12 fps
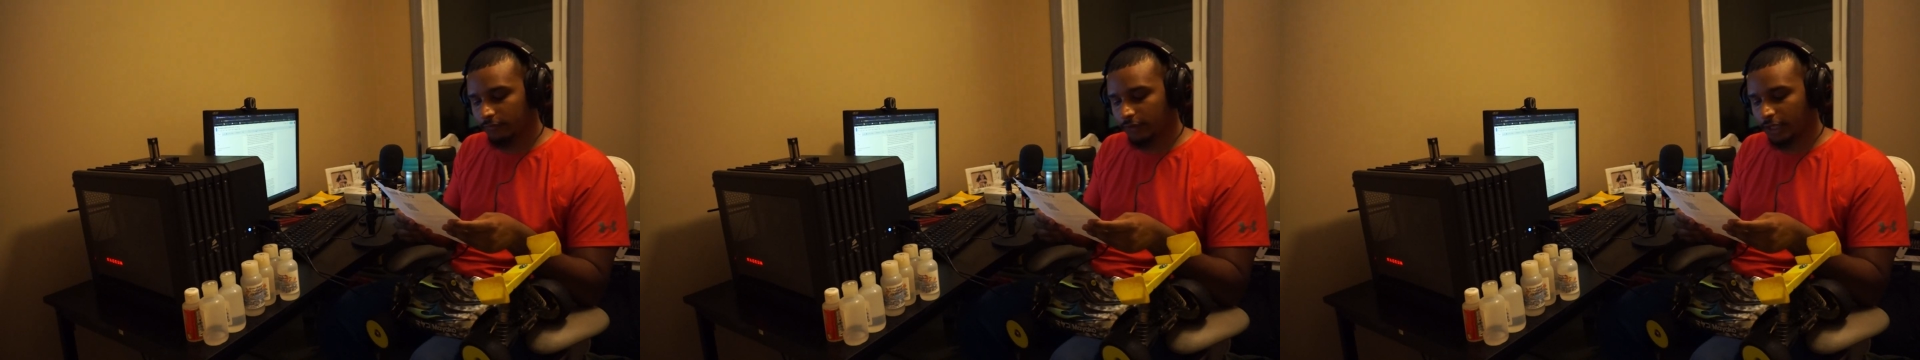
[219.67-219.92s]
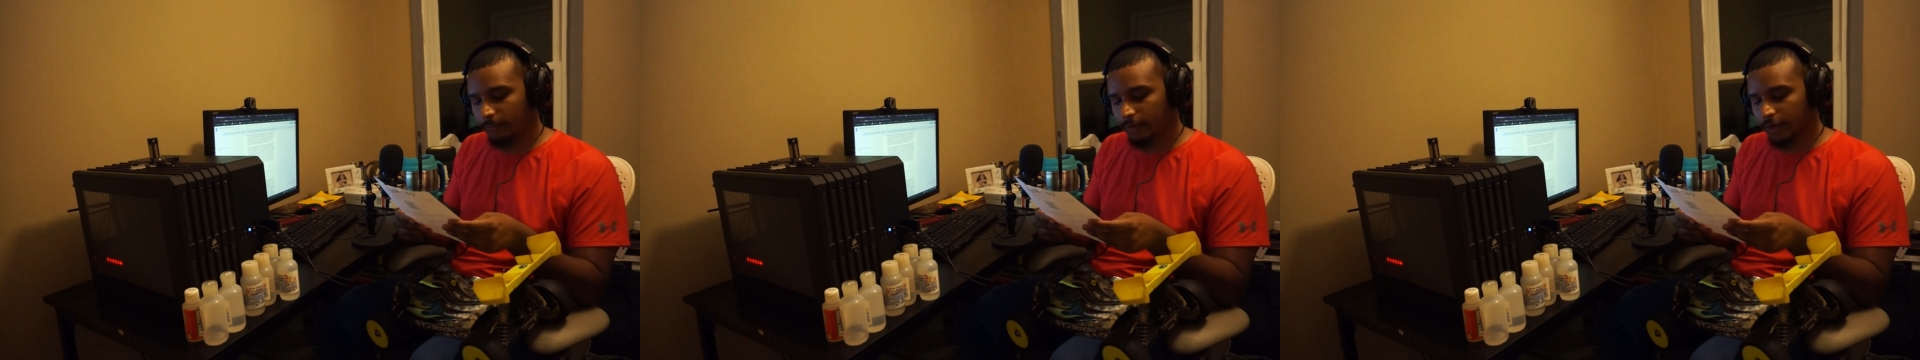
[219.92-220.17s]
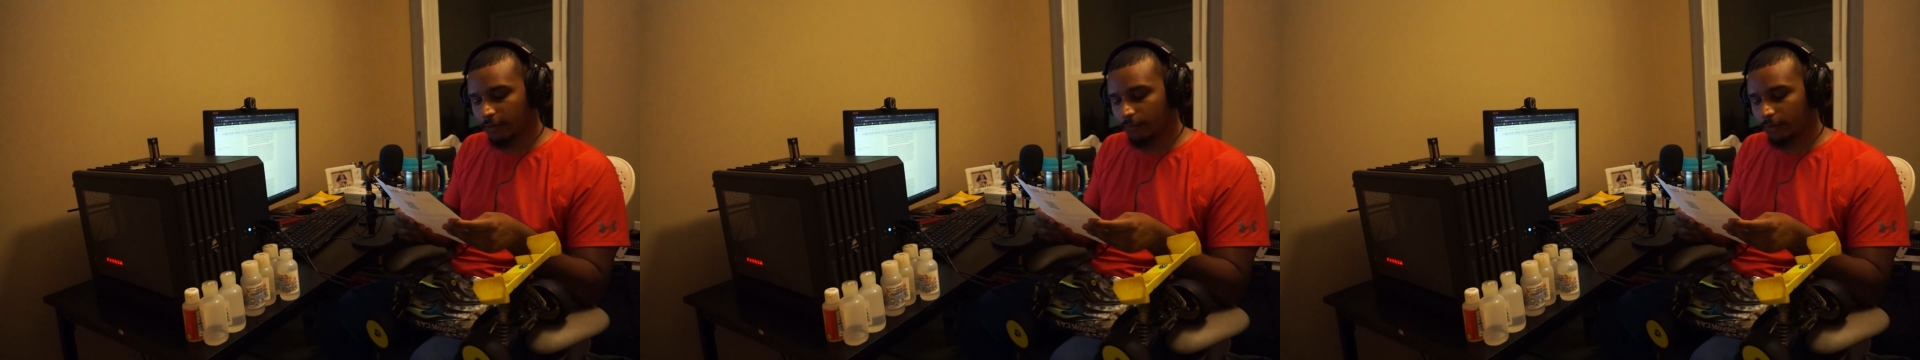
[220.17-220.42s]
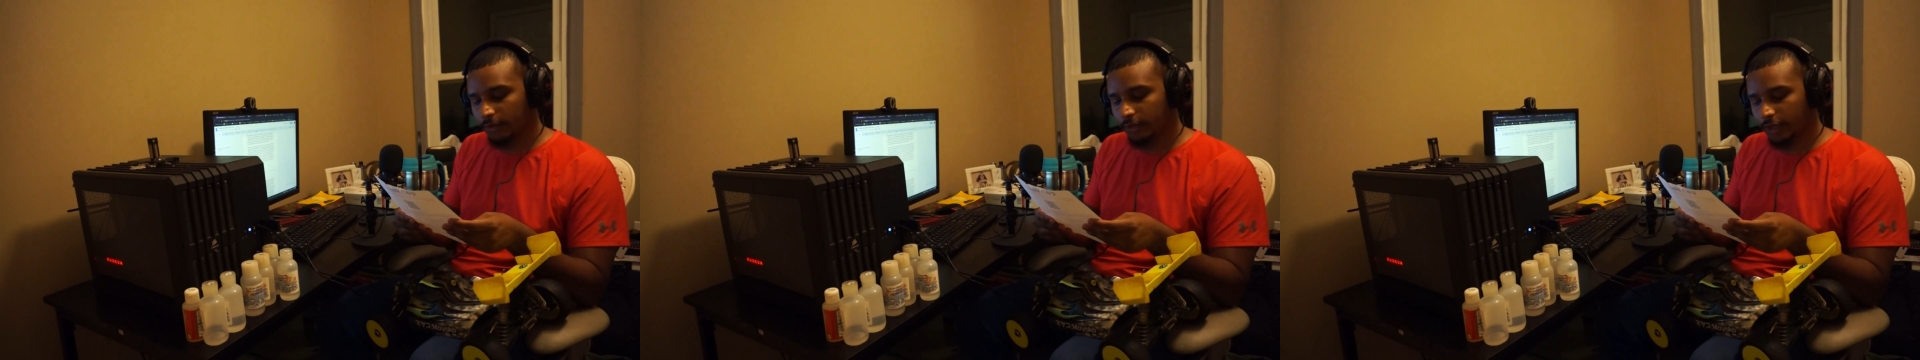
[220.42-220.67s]
KPI
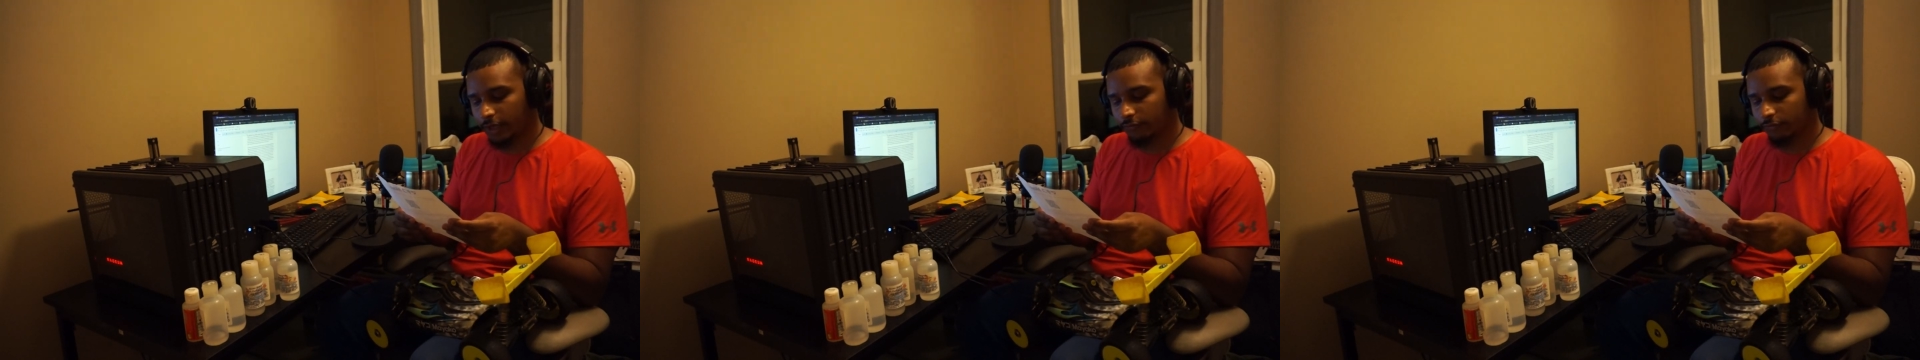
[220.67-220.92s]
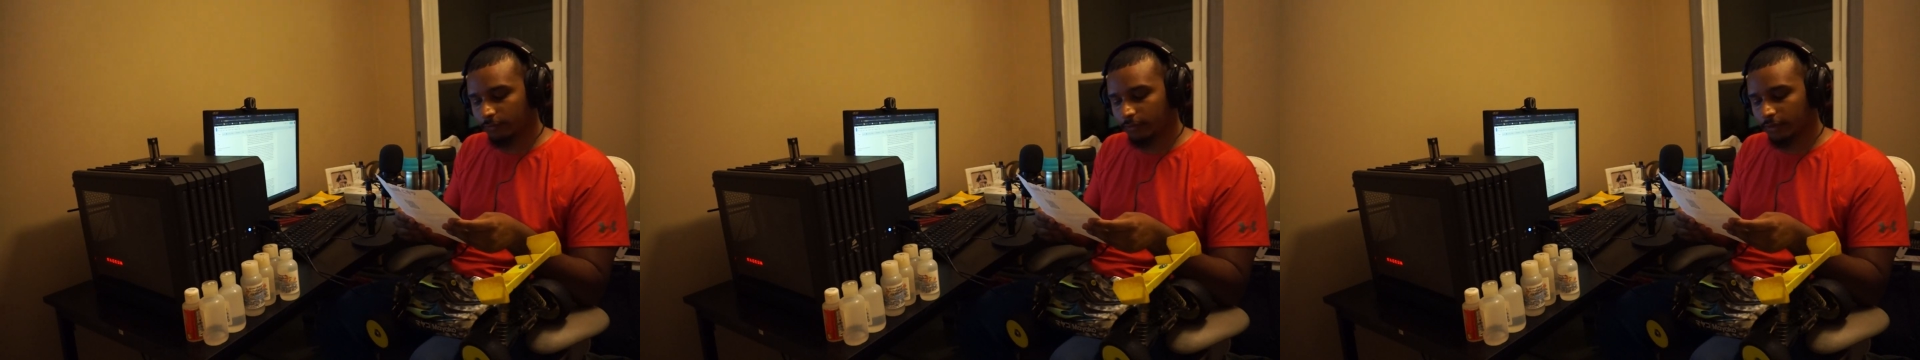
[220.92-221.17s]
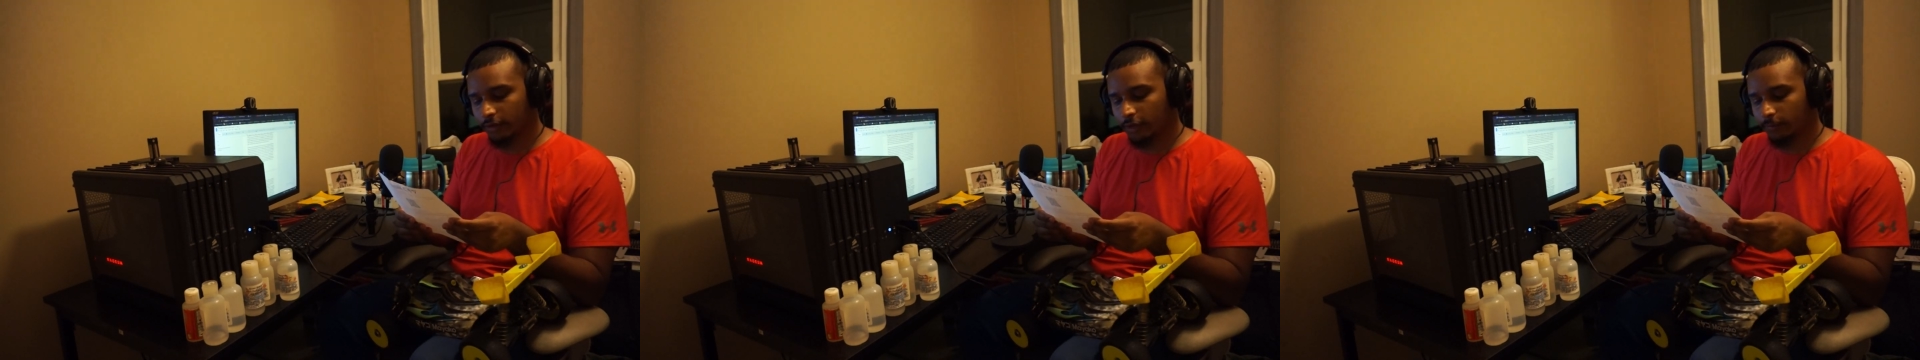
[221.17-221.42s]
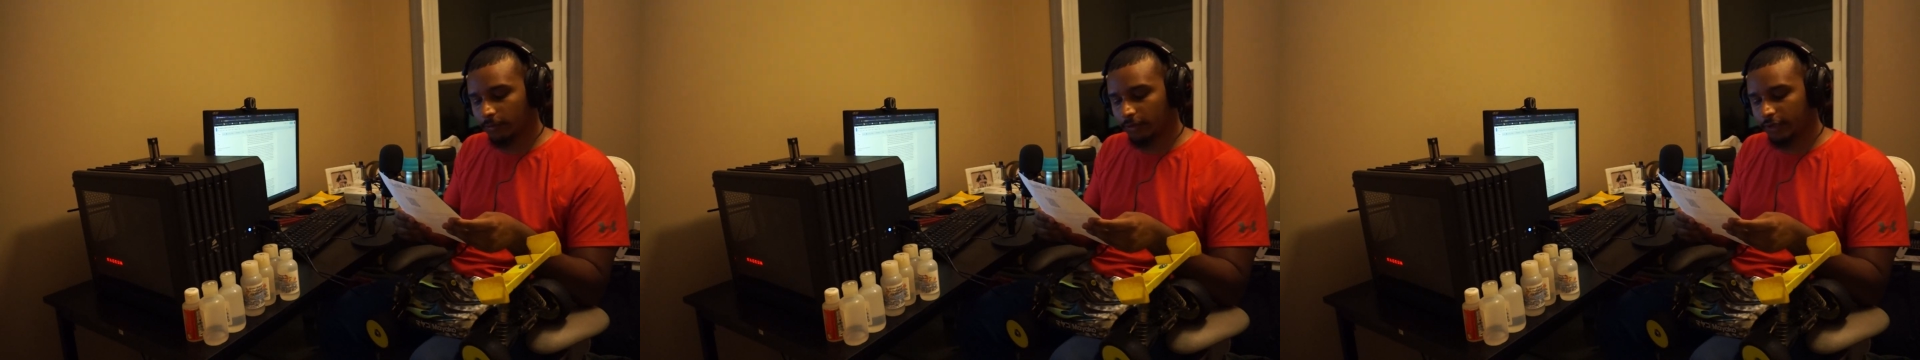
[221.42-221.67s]
1, caster 1,
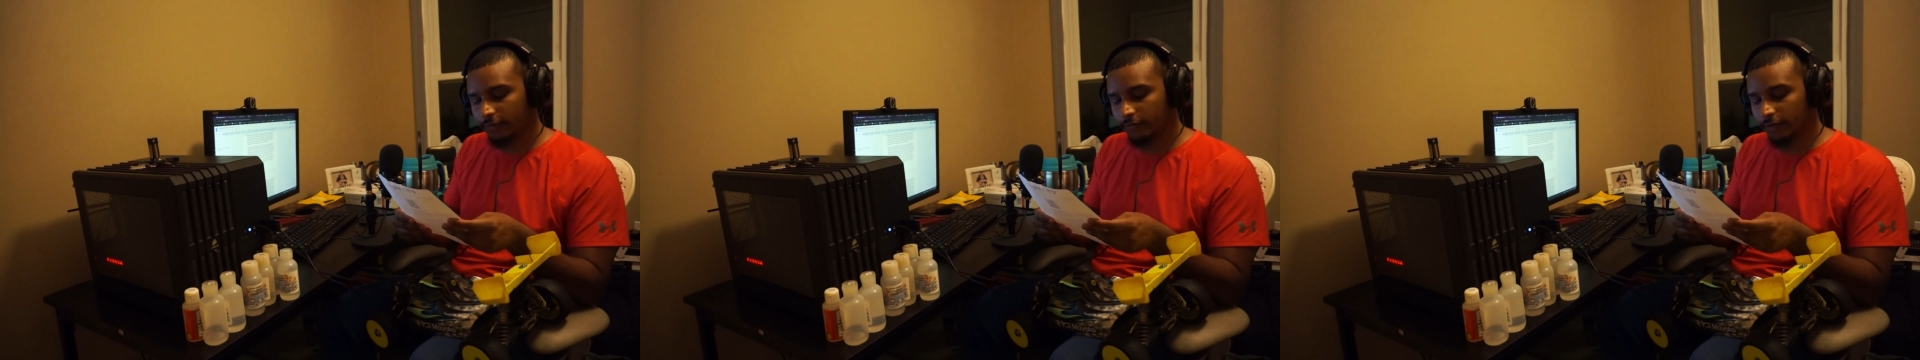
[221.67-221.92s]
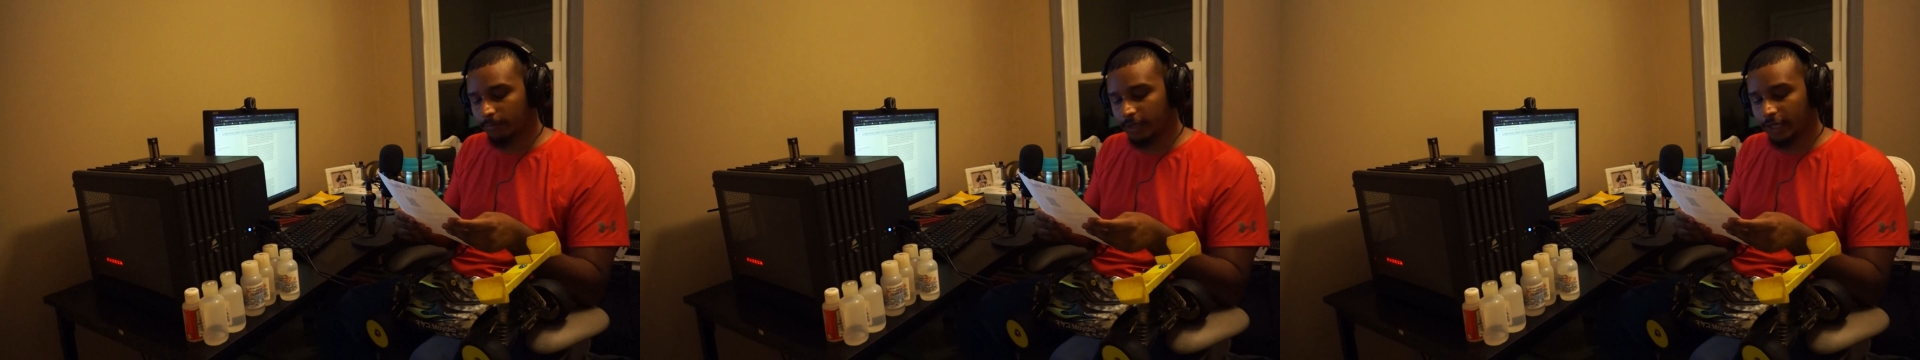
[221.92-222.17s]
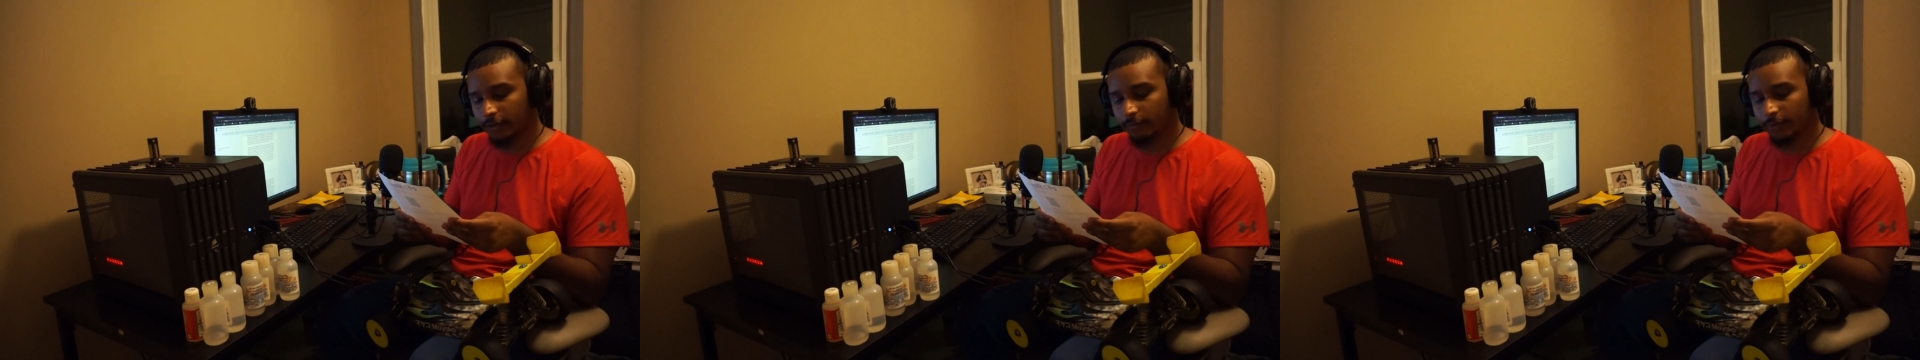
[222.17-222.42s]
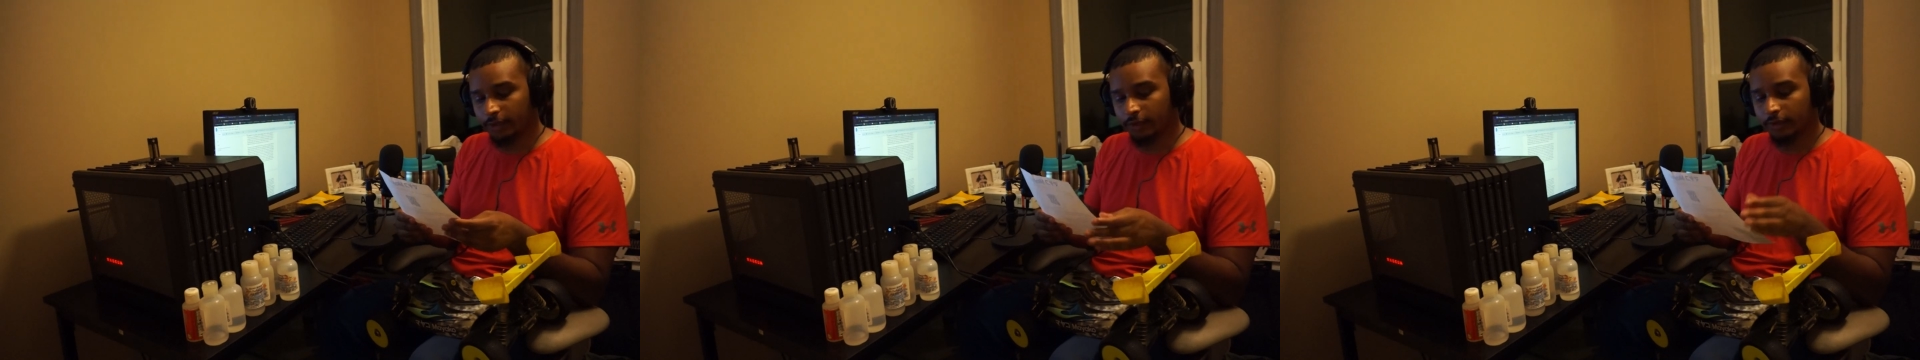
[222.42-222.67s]
upper links, and a black
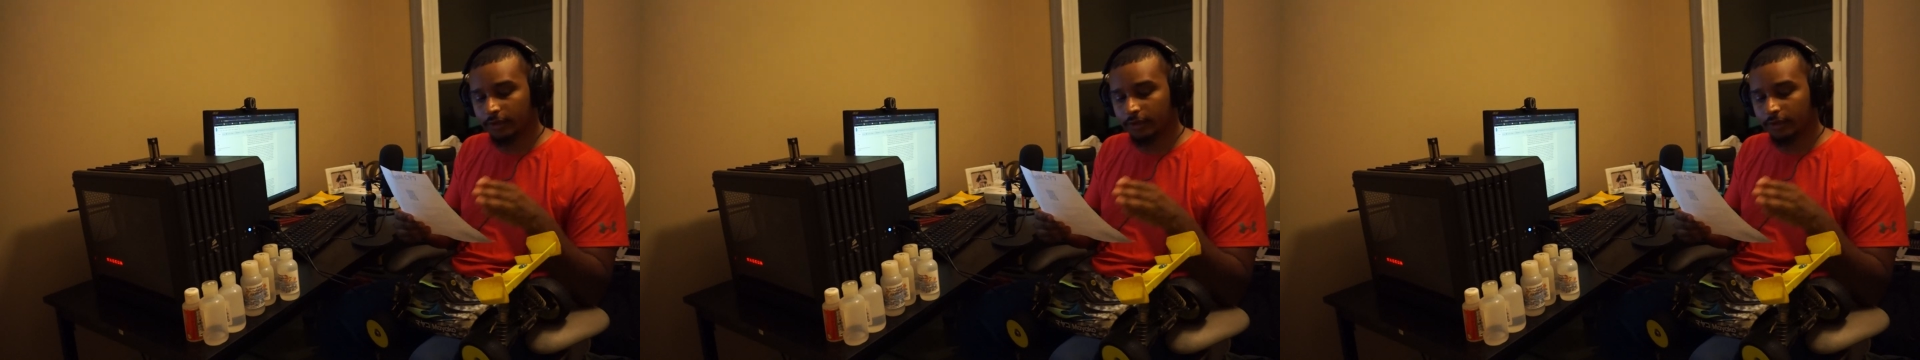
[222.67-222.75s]
wing.